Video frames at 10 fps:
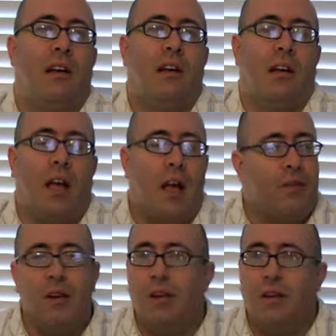
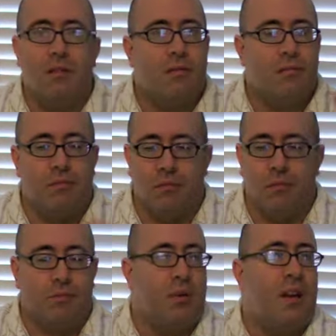Every
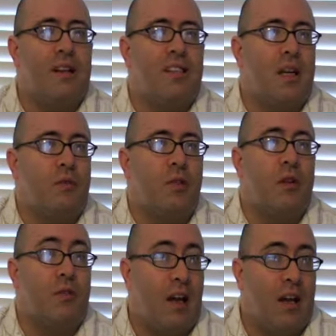preconception
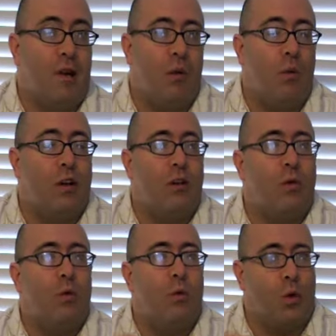you've had about what
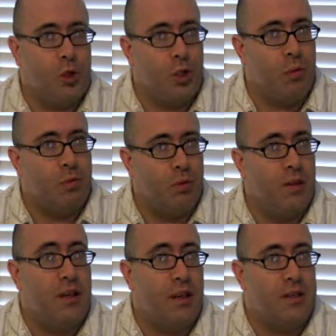worship
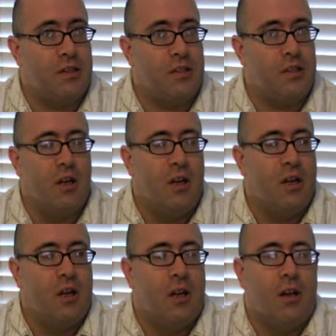really is,
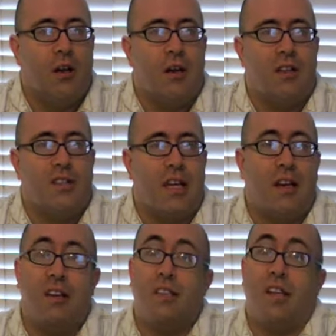set it
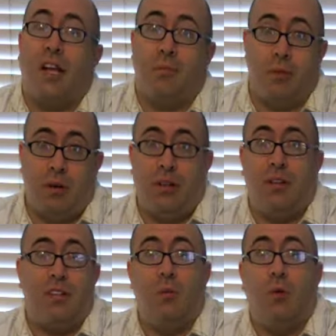aside, put it on the
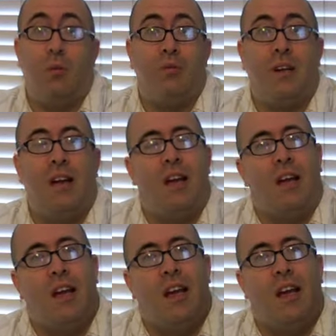table,
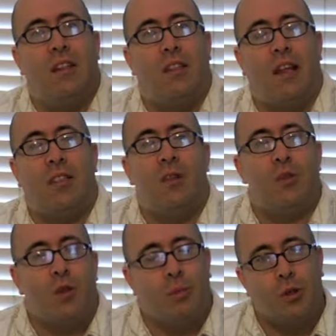and let the
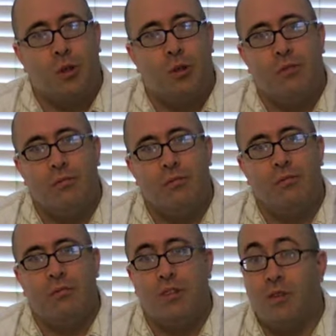Scripture
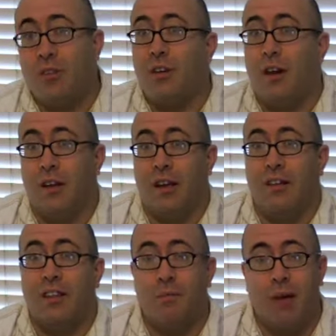do the talking.
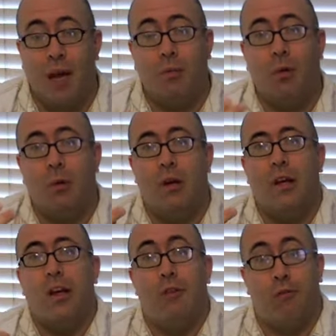Let the Bible
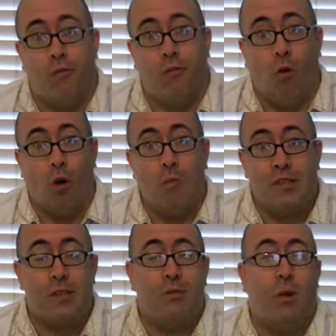inform
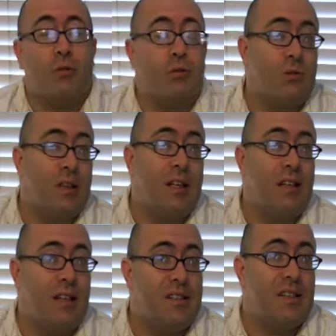us of what really
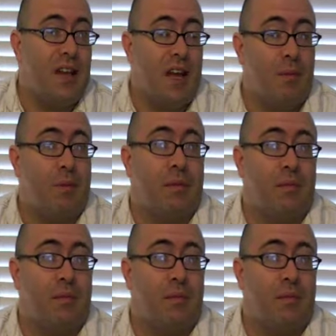needs to happen.